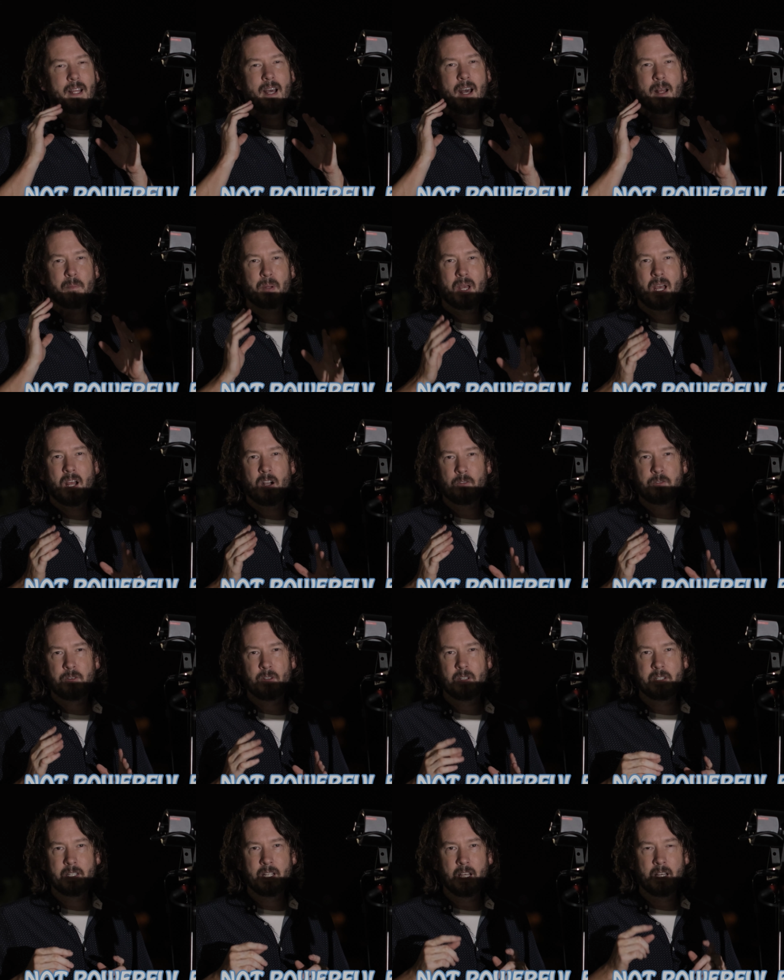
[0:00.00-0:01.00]
not
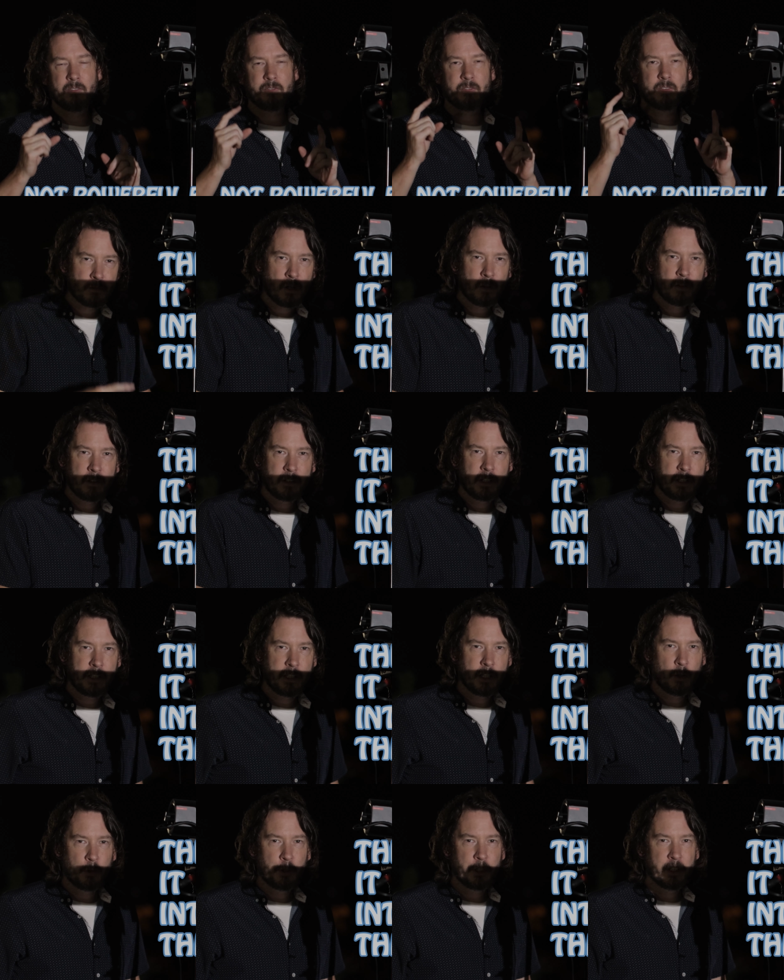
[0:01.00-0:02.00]
powerful enough. Throw it into
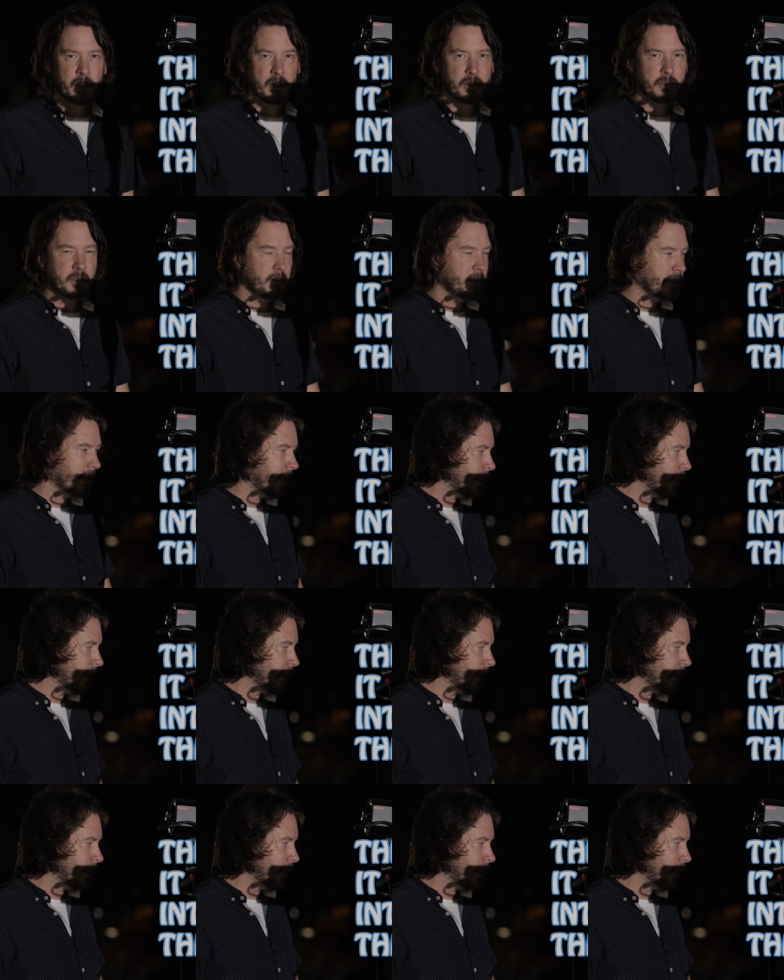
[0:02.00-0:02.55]
the ocean as soon as